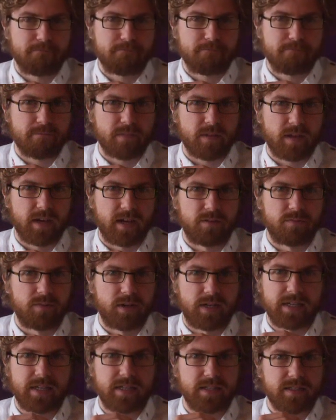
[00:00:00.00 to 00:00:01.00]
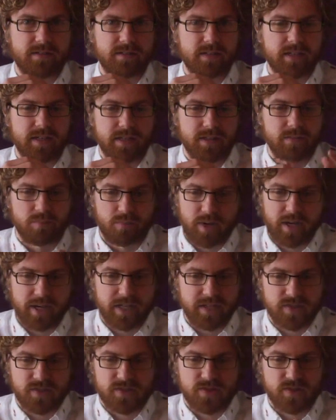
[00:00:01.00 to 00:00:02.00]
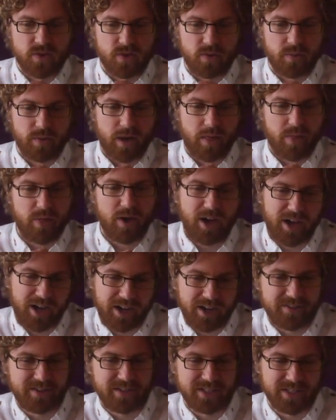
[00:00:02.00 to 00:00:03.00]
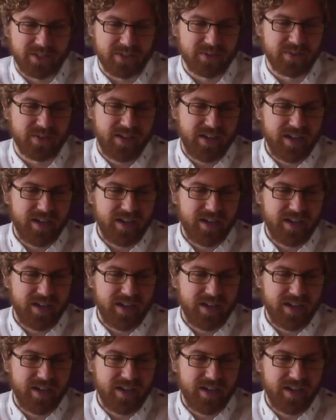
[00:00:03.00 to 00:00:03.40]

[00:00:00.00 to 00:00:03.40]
had really embraced. So what I thought I would do